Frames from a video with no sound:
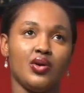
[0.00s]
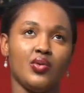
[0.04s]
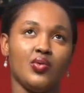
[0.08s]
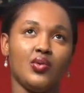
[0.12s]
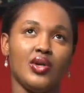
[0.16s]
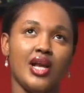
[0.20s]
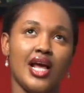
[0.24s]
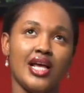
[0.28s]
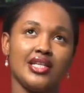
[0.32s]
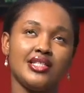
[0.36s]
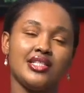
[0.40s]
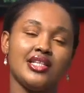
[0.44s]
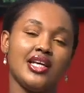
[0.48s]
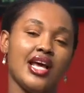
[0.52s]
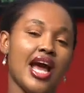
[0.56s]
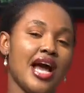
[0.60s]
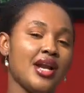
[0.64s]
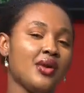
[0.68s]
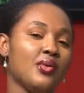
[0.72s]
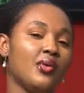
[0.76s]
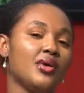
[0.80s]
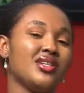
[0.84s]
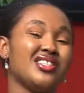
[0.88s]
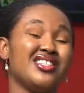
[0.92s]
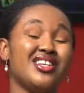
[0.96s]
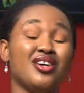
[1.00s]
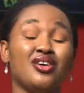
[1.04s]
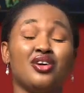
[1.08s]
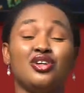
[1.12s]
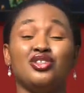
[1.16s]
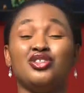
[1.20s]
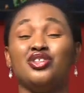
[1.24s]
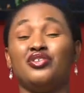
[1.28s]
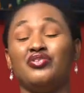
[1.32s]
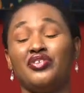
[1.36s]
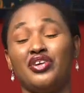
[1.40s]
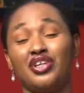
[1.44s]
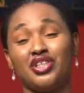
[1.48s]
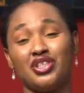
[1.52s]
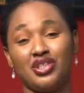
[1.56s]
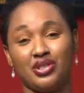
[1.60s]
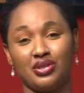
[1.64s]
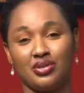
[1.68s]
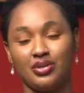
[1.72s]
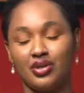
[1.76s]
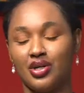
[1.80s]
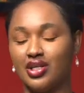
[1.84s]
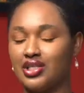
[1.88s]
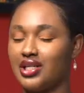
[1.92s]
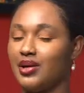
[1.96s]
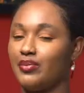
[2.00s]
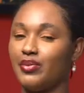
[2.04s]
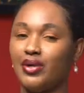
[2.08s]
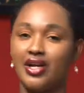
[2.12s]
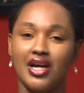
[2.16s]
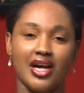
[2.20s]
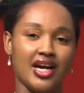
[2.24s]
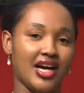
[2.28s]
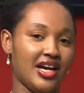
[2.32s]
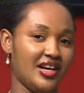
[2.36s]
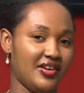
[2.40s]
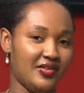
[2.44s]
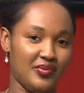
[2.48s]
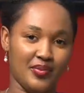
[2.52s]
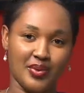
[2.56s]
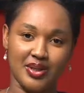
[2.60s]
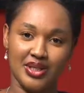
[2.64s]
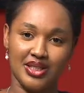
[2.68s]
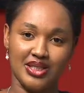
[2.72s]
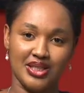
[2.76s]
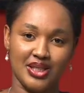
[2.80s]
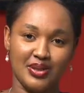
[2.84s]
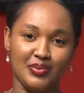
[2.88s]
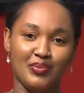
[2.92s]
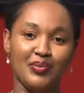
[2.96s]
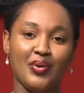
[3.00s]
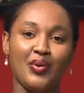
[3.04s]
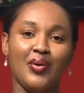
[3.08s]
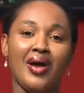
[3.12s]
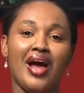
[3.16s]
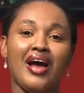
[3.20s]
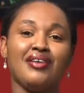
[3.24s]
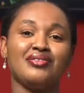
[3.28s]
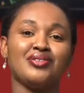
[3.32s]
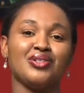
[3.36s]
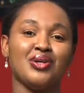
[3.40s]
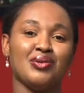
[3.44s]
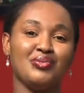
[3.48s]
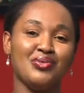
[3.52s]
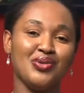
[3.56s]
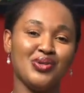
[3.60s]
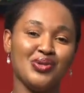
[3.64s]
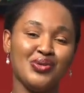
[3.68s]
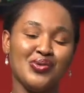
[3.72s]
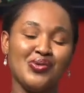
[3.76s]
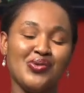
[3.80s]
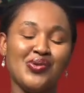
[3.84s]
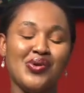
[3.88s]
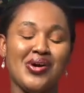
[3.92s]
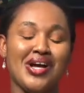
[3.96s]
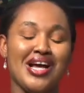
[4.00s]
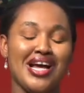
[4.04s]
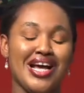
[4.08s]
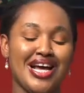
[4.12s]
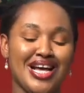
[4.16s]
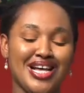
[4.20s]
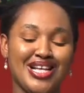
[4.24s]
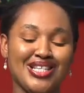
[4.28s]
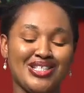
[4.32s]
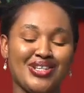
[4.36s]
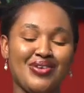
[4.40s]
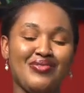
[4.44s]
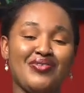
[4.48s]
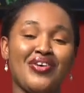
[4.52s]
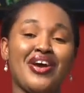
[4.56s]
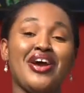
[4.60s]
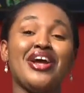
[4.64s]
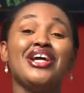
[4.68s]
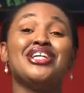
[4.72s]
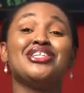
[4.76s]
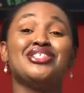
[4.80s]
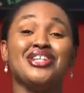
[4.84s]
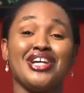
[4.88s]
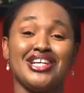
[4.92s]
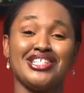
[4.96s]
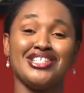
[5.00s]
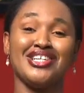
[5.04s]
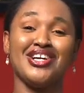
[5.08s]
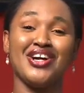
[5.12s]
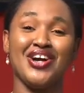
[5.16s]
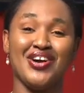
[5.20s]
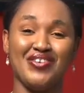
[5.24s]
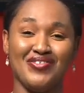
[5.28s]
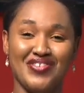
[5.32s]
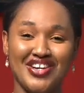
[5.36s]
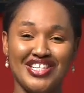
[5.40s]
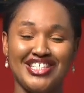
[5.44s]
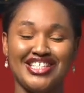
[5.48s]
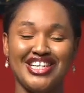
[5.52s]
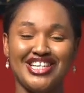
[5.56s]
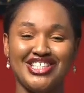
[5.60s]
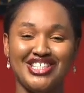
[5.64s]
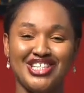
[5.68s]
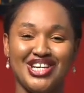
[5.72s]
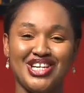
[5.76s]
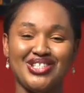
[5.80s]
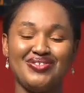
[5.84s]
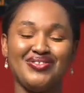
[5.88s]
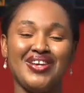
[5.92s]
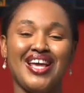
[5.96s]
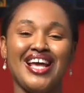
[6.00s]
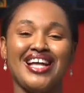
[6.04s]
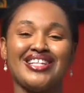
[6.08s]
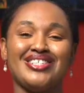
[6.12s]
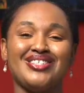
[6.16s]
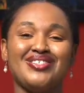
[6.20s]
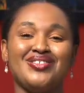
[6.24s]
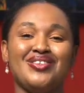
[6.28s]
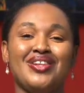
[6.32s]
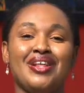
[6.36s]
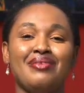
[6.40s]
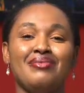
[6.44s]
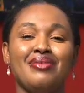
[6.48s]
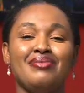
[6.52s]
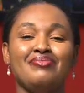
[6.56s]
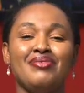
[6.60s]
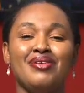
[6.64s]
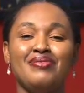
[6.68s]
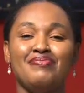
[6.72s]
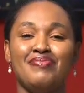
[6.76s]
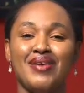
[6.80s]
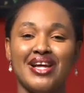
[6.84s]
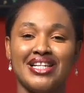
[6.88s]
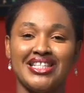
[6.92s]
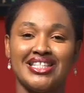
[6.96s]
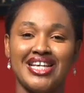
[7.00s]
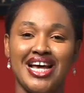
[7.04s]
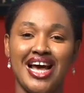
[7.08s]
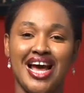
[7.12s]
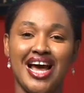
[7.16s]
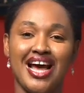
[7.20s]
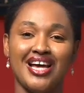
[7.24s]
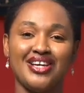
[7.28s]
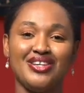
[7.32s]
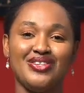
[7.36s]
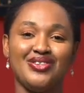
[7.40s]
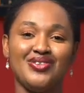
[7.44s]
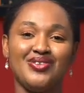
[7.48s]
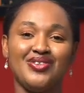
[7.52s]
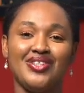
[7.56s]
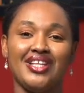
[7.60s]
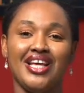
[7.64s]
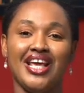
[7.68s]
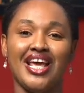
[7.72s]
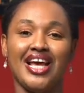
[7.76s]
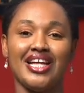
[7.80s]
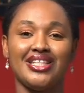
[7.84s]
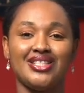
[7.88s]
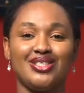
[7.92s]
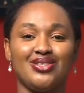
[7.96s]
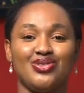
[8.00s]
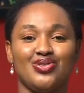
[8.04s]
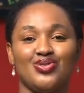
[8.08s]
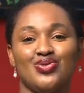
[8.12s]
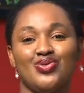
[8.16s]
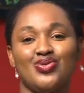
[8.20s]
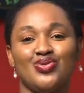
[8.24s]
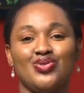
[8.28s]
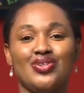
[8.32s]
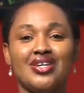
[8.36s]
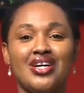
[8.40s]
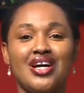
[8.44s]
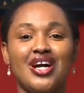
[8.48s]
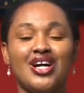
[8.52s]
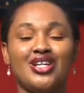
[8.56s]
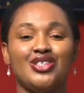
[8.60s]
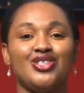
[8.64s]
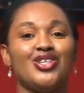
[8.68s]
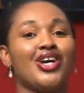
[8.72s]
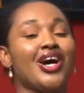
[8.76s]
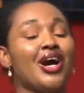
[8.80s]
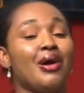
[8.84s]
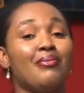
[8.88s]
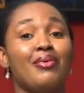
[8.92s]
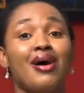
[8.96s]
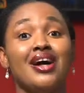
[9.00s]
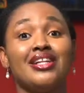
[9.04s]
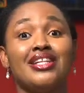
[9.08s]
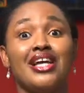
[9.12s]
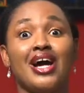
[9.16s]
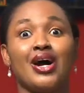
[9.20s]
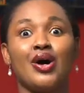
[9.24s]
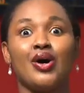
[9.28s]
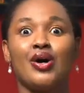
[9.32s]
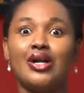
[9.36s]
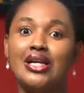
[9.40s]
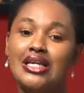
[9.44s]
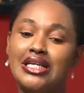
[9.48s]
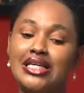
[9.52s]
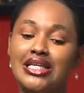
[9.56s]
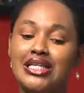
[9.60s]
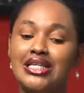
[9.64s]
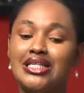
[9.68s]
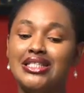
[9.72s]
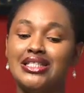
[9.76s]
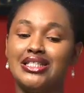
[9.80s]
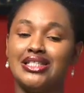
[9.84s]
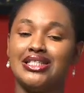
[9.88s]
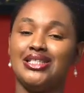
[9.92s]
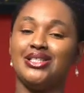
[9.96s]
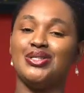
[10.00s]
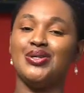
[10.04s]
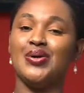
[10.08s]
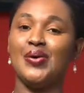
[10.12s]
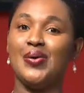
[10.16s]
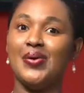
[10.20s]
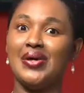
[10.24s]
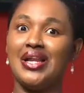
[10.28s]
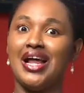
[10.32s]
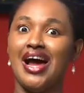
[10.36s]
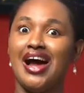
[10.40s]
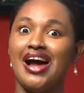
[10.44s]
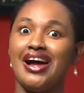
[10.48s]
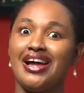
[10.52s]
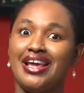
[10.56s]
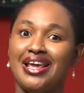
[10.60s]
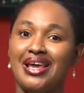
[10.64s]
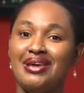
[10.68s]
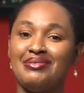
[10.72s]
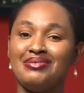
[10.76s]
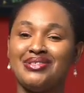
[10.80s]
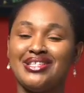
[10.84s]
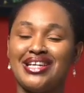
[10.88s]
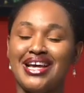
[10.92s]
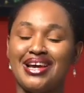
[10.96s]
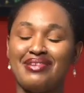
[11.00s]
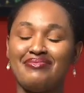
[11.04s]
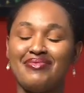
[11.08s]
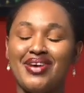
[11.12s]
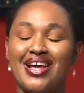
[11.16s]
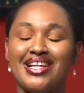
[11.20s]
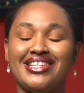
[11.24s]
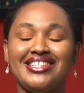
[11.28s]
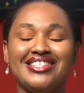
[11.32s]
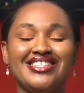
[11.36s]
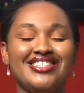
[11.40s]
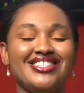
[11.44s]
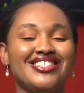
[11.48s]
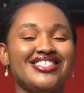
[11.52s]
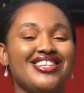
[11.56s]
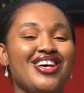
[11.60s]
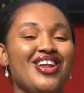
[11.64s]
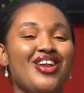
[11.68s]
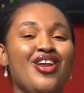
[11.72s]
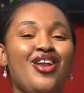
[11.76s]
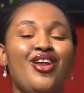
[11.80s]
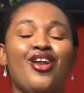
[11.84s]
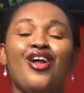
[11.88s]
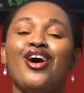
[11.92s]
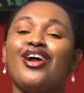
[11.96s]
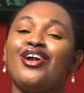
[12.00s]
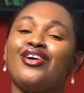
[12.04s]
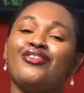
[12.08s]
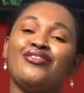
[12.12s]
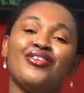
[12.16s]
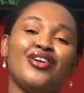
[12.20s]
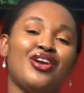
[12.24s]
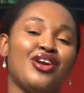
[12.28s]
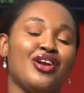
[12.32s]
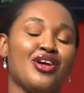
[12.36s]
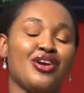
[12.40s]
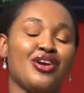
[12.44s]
would I say, I don't want to say controversial because I'm not that kind of person, but we have some, you know, some very interesting conversations. We get to know them a bit better. You know, they get to talk about their colleagues, you know, in our game segments. It's a lot of